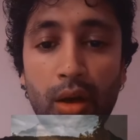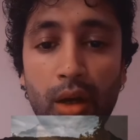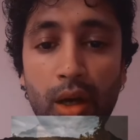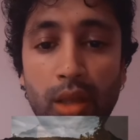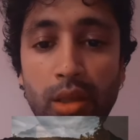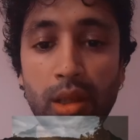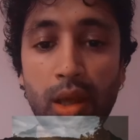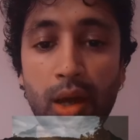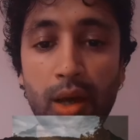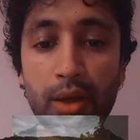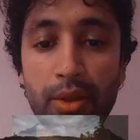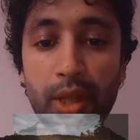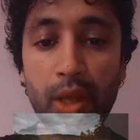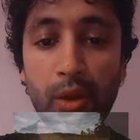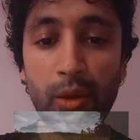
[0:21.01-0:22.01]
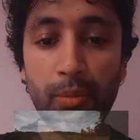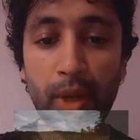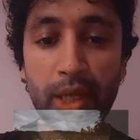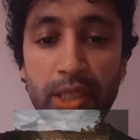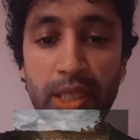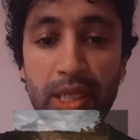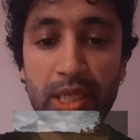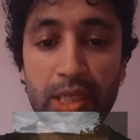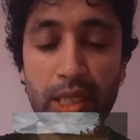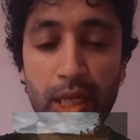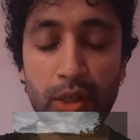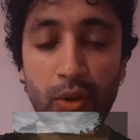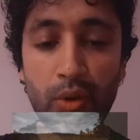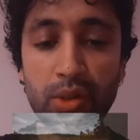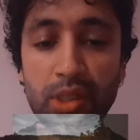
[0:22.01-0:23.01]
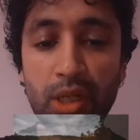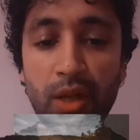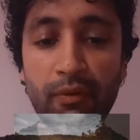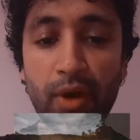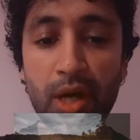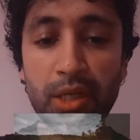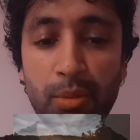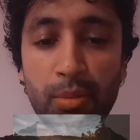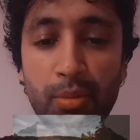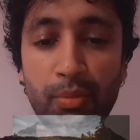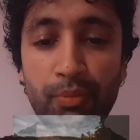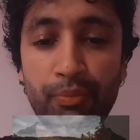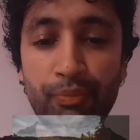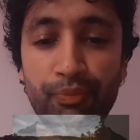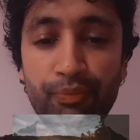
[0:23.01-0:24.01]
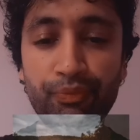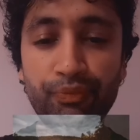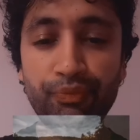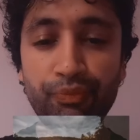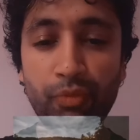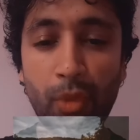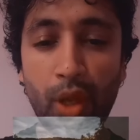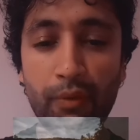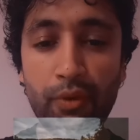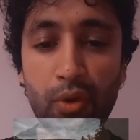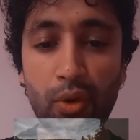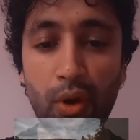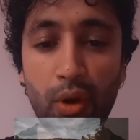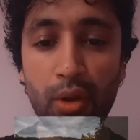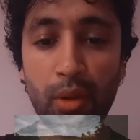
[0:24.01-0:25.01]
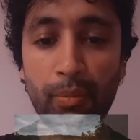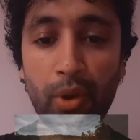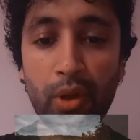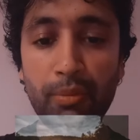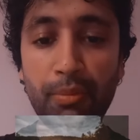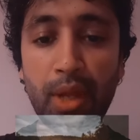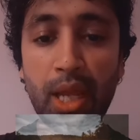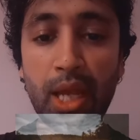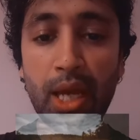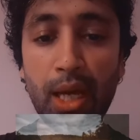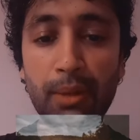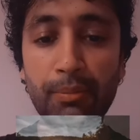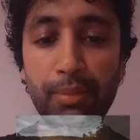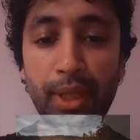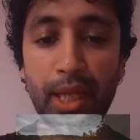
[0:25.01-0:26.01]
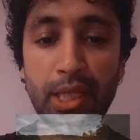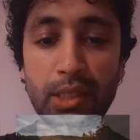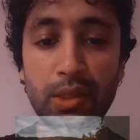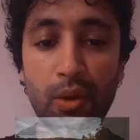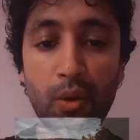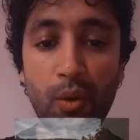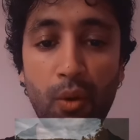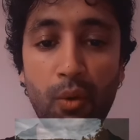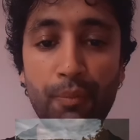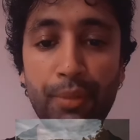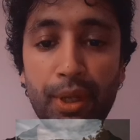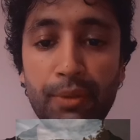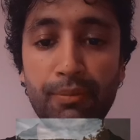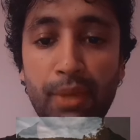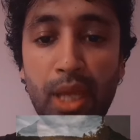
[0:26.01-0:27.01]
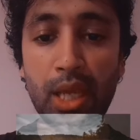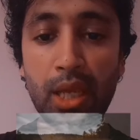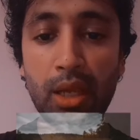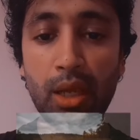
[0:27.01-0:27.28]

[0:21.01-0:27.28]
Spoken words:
Allah the Almighty said, O son of Adam, if you call upon me and place your hope in me,